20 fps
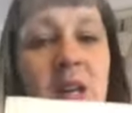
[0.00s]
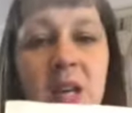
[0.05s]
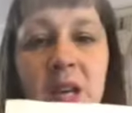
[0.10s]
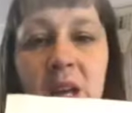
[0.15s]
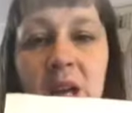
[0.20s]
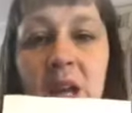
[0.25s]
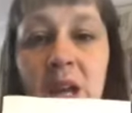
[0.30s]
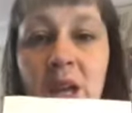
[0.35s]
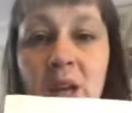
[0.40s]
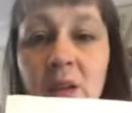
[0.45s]

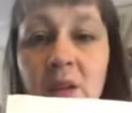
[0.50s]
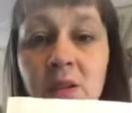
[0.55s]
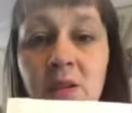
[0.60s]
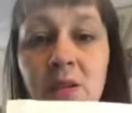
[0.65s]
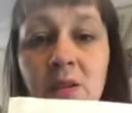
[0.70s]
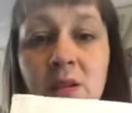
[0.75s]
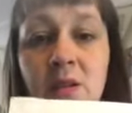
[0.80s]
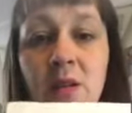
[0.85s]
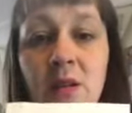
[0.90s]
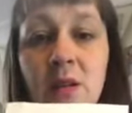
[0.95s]

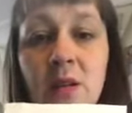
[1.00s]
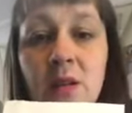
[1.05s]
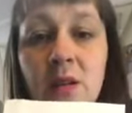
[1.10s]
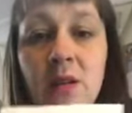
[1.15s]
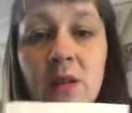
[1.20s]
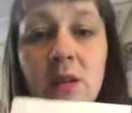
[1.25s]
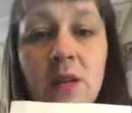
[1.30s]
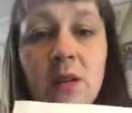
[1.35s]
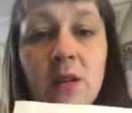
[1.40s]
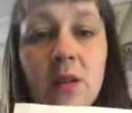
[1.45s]
angles
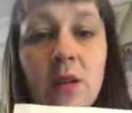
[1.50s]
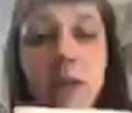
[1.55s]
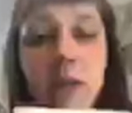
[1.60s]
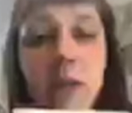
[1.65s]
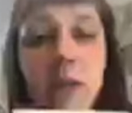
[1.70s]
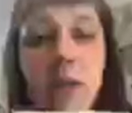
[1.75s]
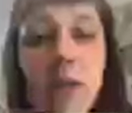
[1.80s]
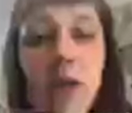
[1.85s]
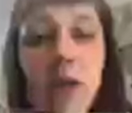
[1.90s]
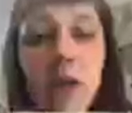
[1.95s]

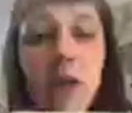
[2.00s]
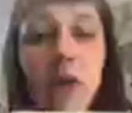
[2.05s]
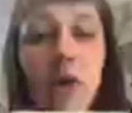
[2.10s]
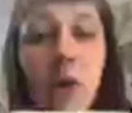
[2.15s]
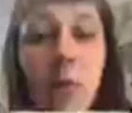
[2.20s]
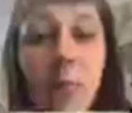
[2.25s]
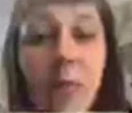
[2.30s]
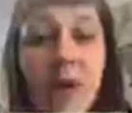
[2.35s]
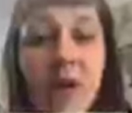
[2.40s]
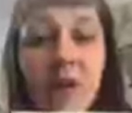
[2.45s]
going
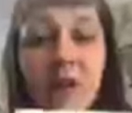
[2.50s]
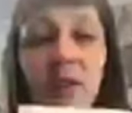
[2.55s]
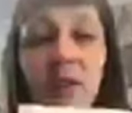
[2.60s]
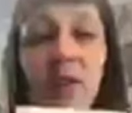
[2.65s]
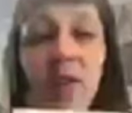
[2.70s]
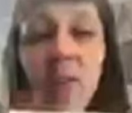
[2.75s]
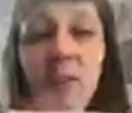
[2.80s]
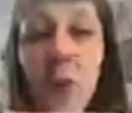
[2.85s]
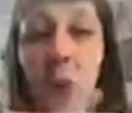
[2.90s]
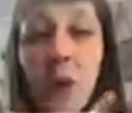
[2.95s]
up on the
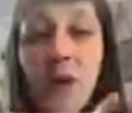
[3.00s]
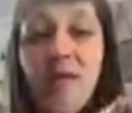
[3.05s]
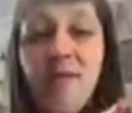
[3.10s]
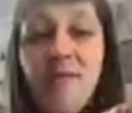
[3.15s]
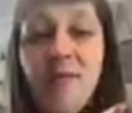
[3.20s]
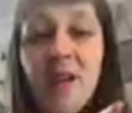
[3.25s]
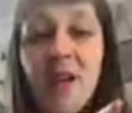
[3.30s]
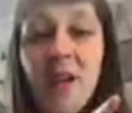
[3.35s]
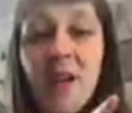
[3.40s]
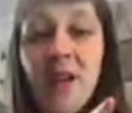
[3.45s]
bottom
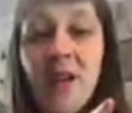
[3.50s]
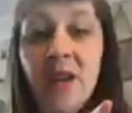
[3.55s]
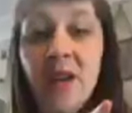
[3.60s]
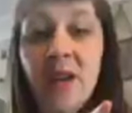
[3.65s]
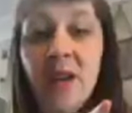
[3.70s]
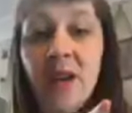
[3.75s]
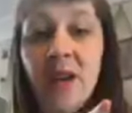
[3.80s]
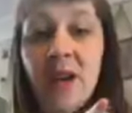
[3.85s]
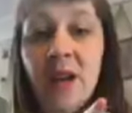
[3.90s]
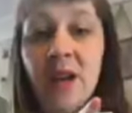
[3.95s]

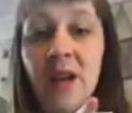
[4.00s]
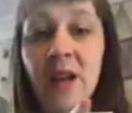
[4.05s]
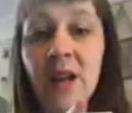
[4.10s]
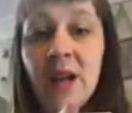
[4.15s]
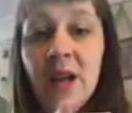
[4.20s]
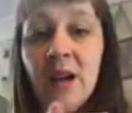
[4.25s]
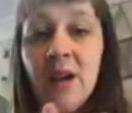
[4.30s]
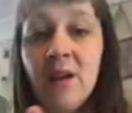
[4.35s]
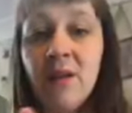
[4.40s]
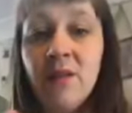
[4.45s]
and
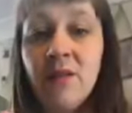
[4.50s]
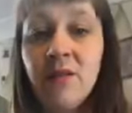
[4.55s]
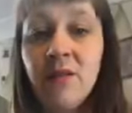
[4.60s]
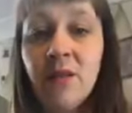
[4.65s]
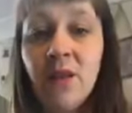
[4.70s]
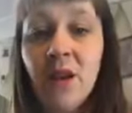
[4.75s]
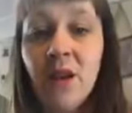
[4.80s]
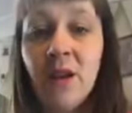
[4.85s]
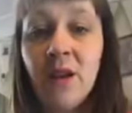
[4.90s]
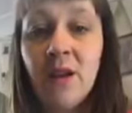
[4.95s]
angles
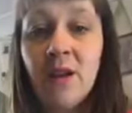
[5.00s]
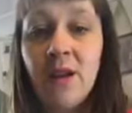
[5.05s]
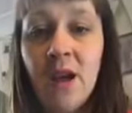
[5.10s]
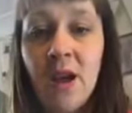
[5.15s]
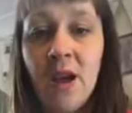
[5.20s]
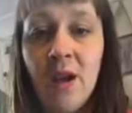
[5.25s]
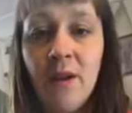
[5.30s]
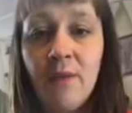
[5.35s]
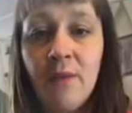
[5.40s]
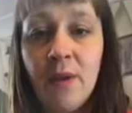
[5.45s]
going
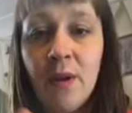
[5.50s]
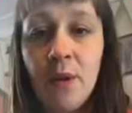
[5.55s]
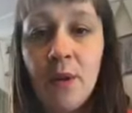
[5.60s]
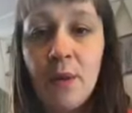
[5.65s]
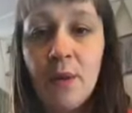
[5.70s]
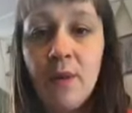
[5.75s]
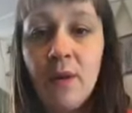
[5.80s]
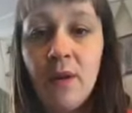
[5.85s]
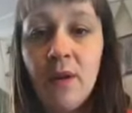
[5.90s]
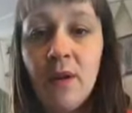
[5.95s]
down,
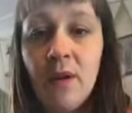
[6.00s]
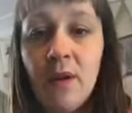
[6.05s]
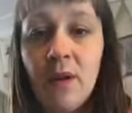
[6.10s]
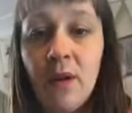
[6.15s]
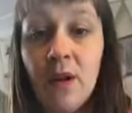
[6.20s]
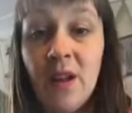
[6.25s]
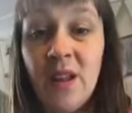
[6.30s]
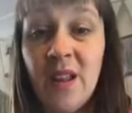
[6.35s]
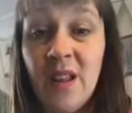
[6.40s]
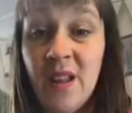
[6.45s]

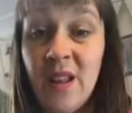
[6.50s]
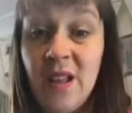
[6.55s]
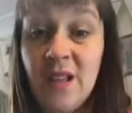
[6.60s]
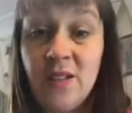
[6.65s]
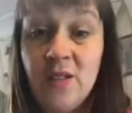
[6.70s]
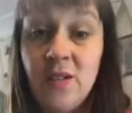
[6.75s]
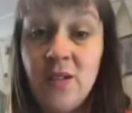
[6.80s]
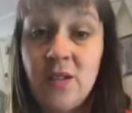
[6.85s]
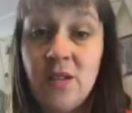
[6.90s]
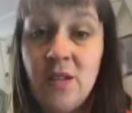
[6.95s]
and then that's
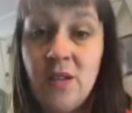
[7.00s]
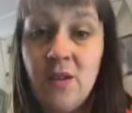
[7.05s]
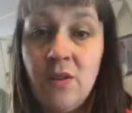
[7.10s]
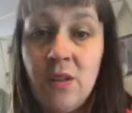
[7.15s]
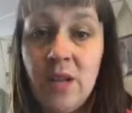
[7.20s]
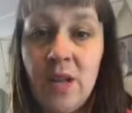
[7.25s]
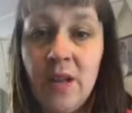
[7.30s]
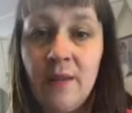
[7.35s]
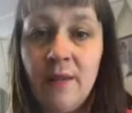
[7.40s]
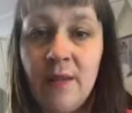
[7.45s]
just
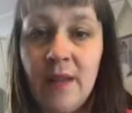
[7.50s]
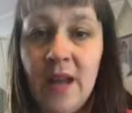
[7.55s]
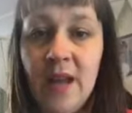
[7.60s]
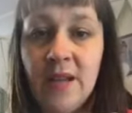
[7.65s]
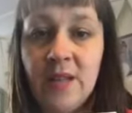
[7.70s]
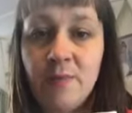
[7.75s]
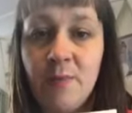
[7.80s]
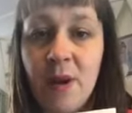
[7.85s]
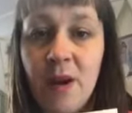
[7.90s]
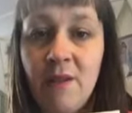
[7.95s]
another, that is
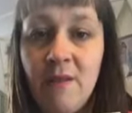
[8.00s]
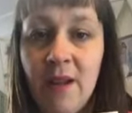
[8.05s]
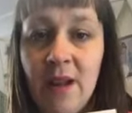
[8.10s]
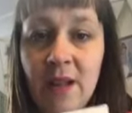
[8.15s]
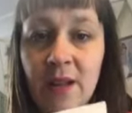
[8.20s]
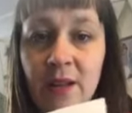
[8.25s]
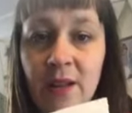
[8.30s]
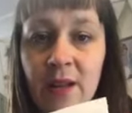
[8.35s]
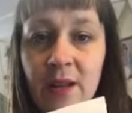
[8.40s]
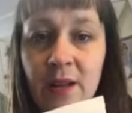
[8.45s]

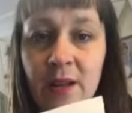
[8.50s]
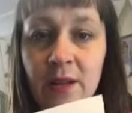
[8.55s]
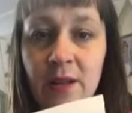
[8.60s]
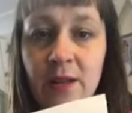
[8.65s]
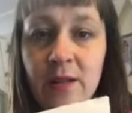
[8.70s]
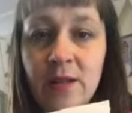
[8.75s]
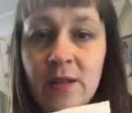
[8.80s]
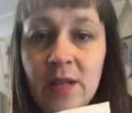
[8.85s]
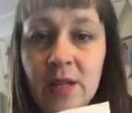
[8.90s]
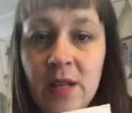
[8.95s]
parallel
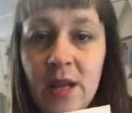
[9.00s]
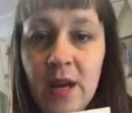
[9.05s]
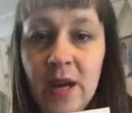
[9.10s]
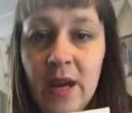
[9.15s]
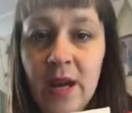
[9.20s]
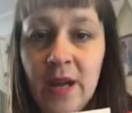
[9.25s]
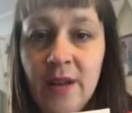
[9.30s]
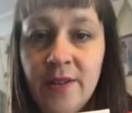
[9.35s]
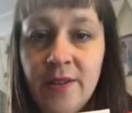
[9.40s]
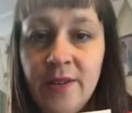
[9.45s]
to that
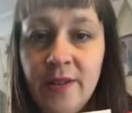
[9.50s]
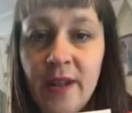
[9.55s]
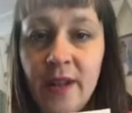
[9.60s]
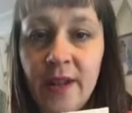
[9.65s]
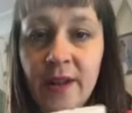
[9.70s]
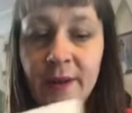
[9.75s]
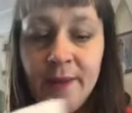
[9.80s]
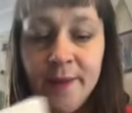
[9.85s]
edge there.